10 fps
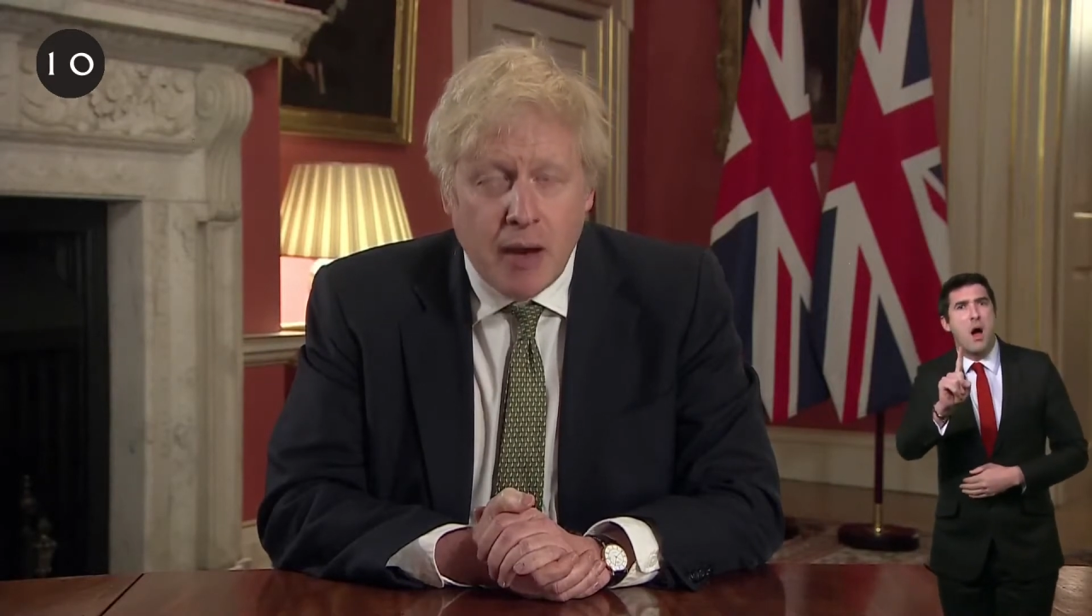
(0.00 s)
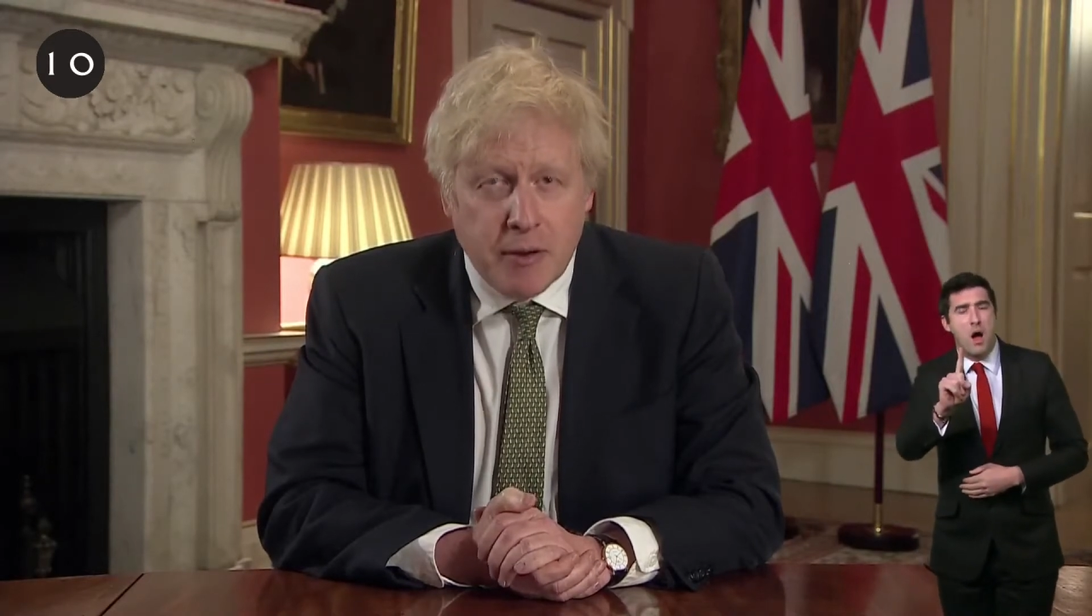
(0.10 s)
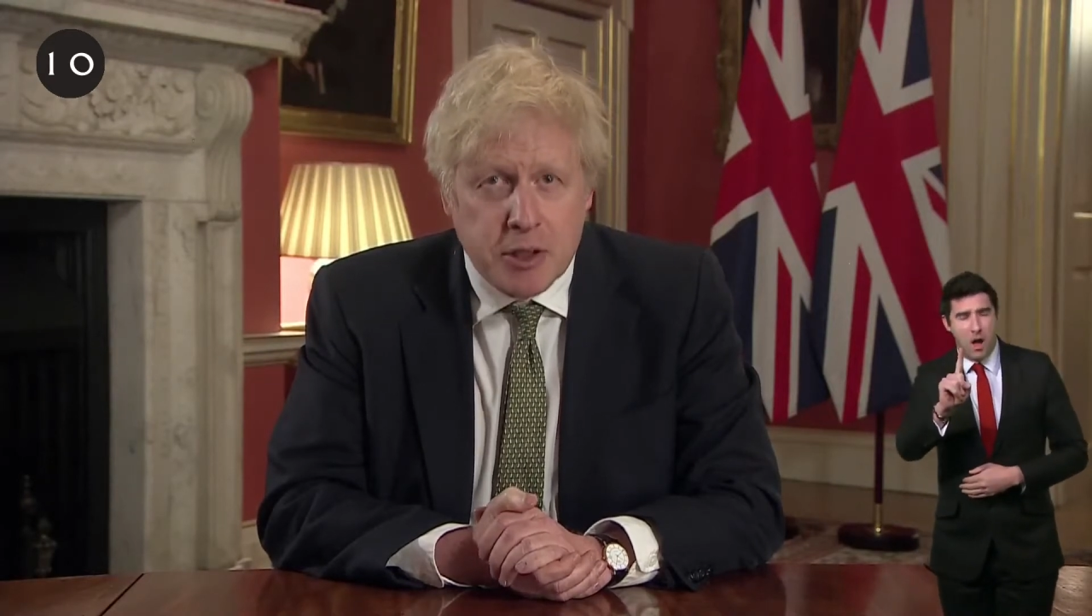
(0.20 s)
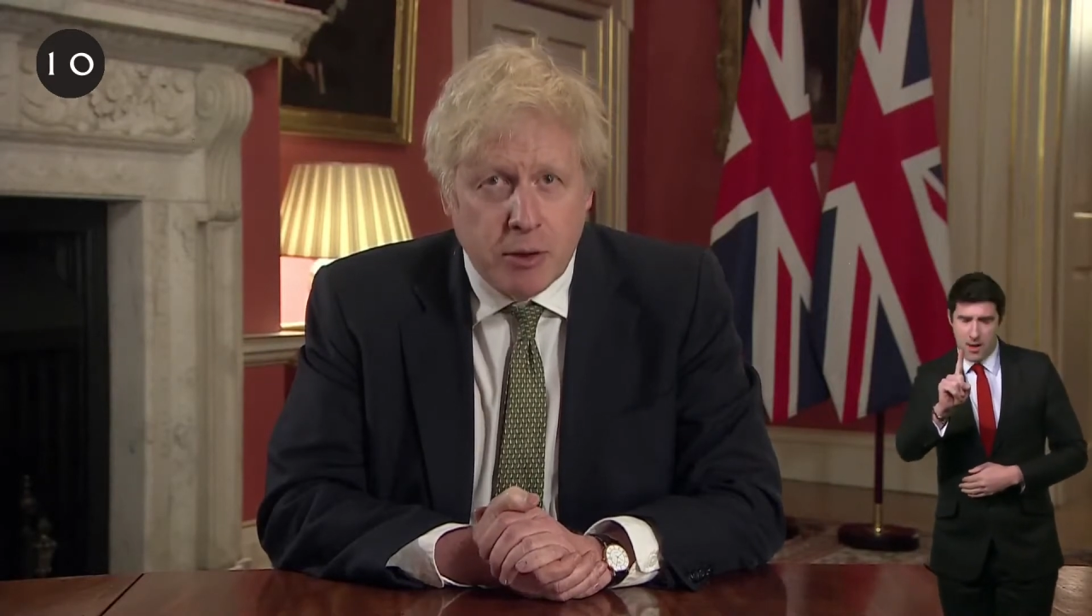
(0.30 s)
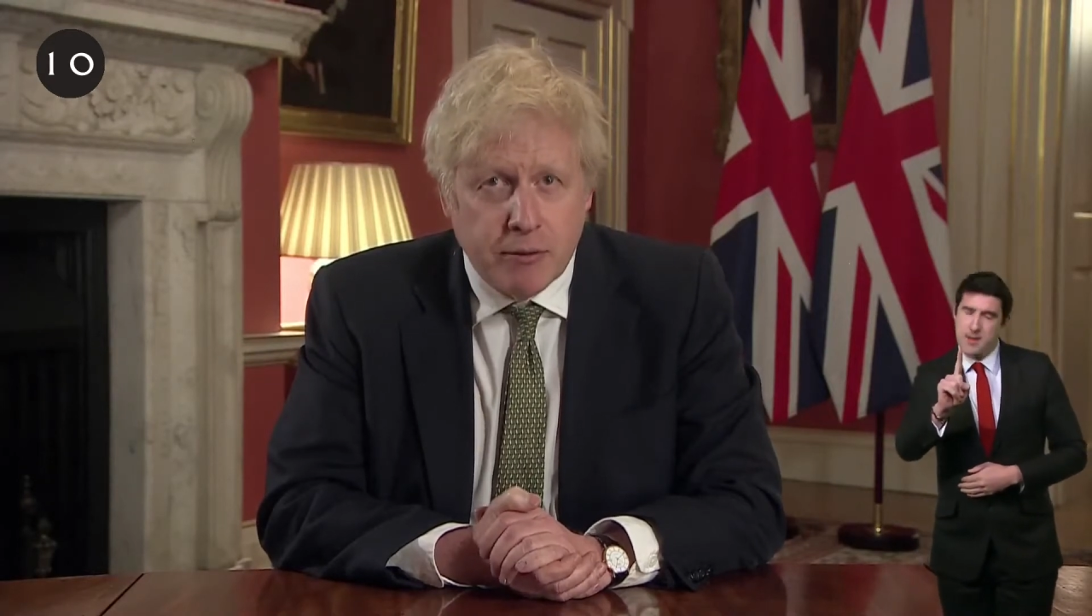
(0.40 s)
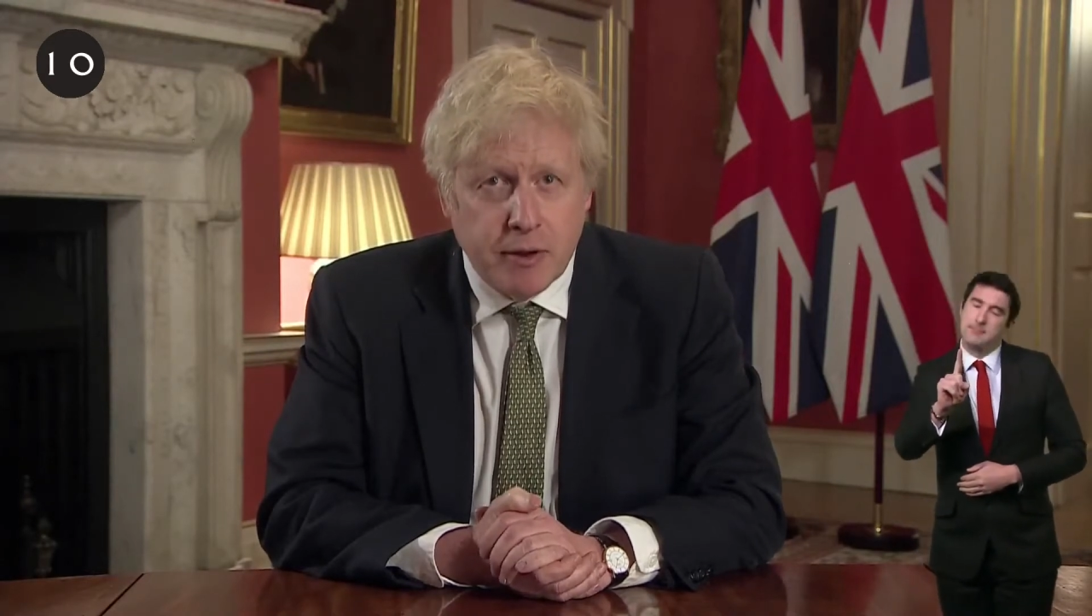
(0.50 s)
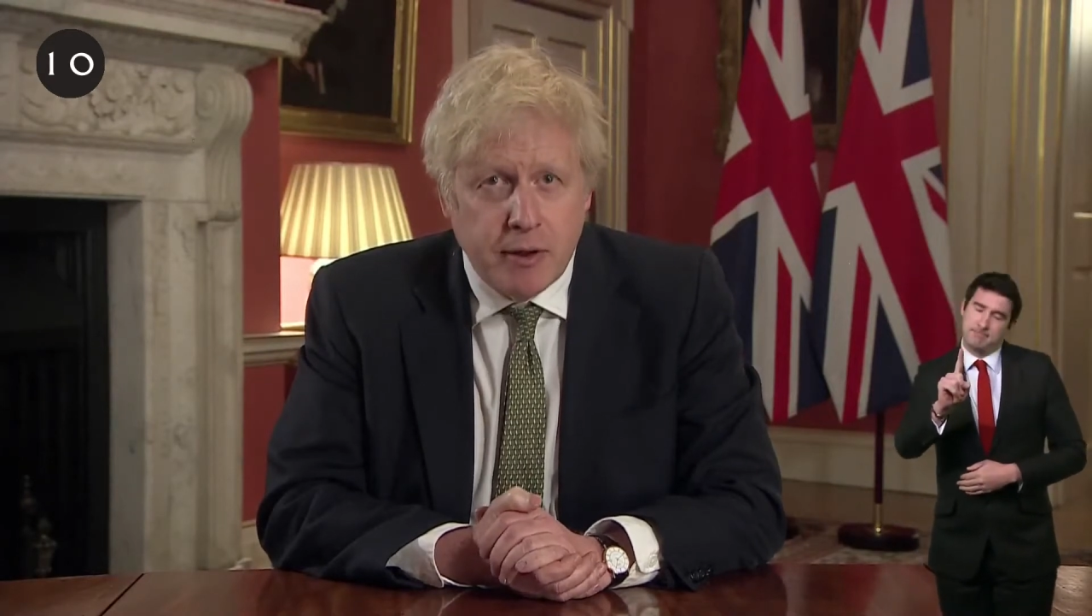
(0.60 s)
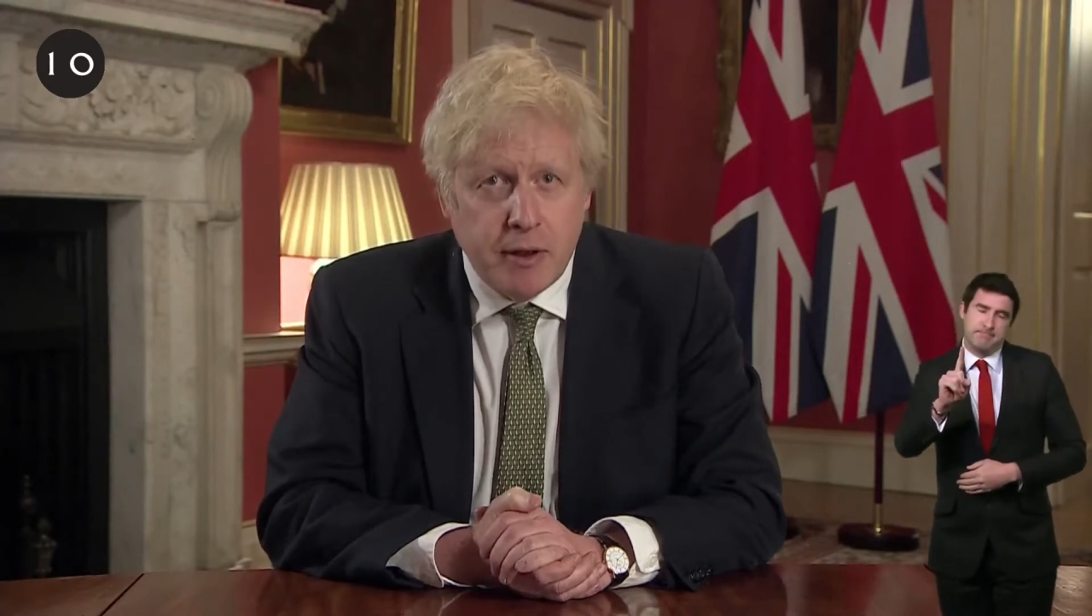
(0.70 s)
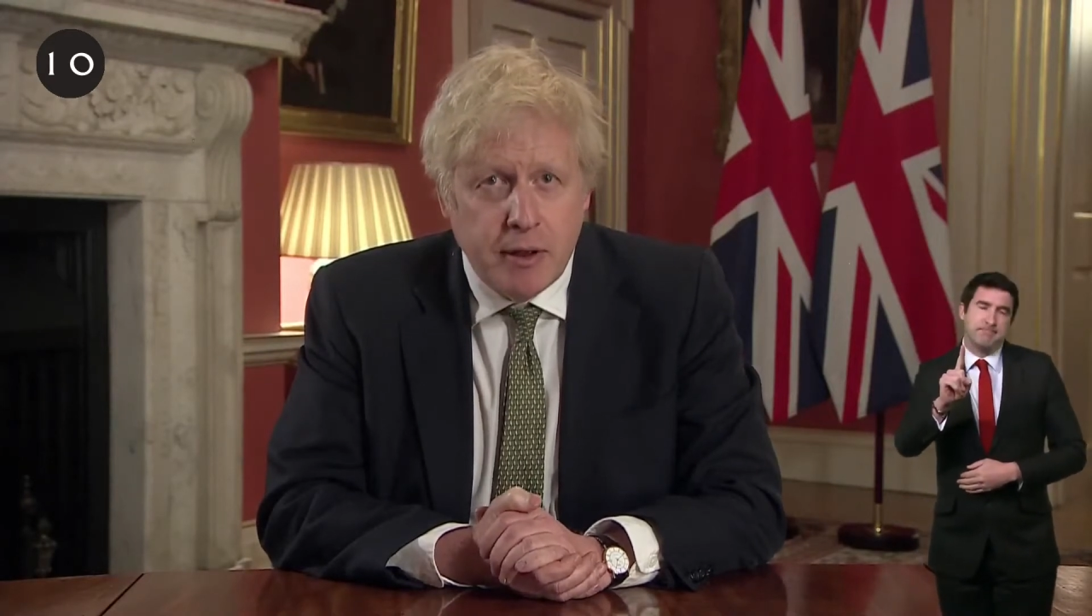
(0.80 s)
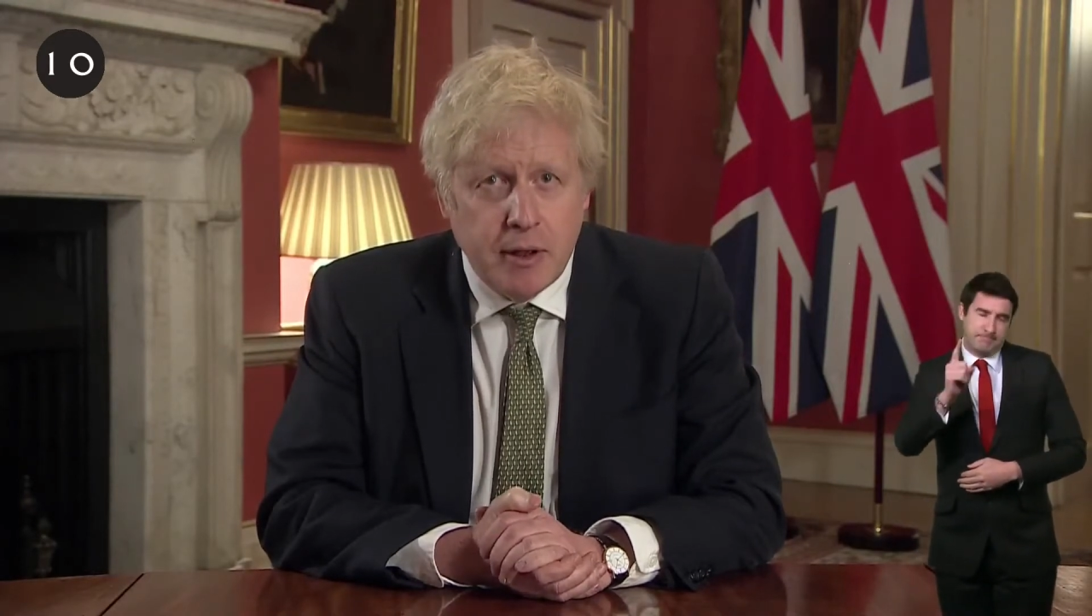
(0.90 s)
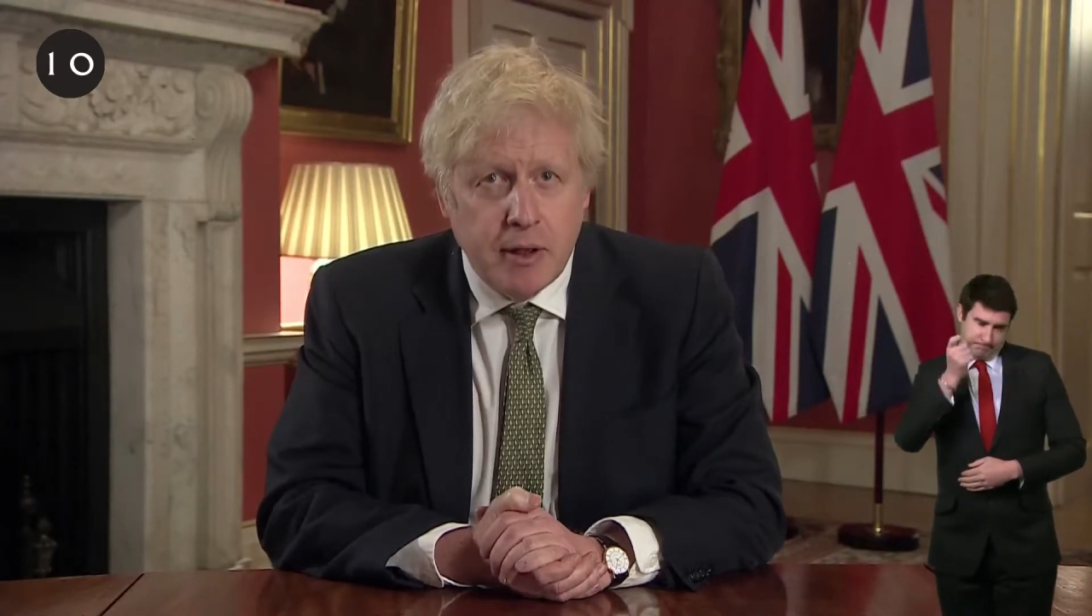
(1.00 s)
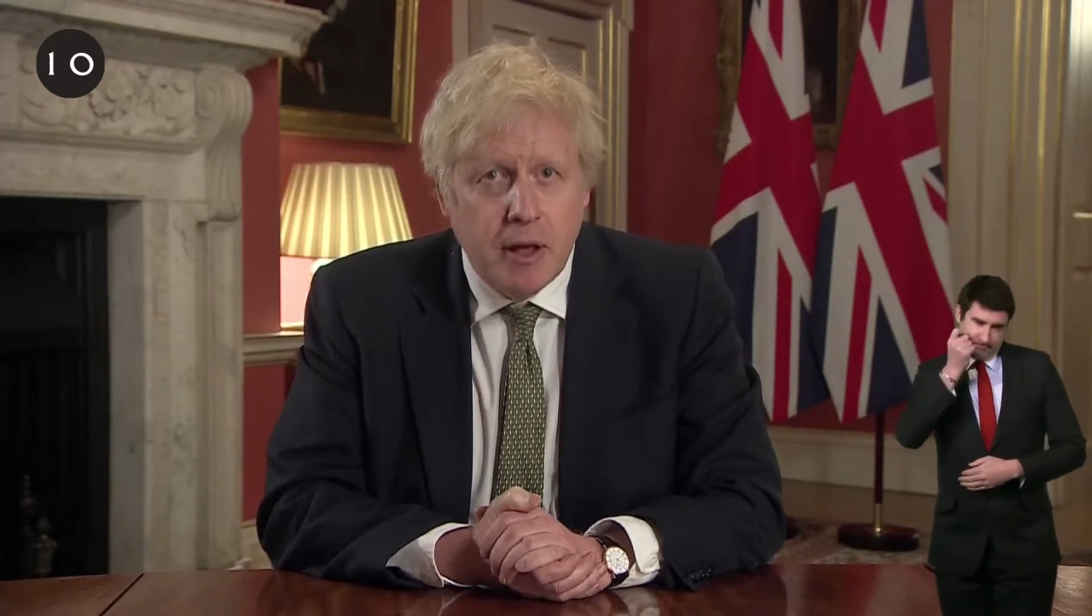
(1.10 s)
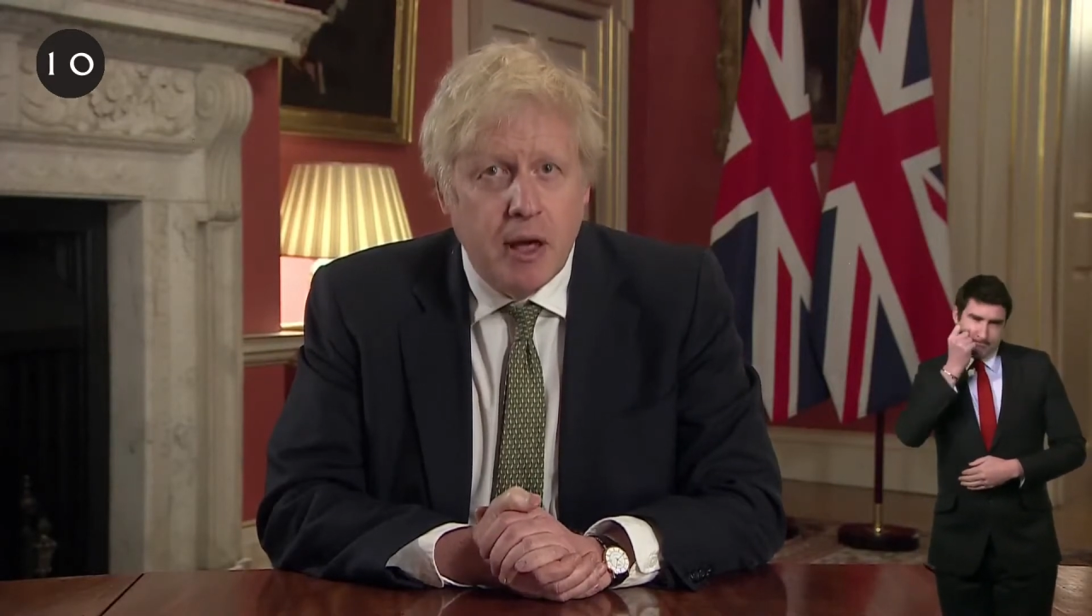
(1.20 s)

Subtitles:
of key workers.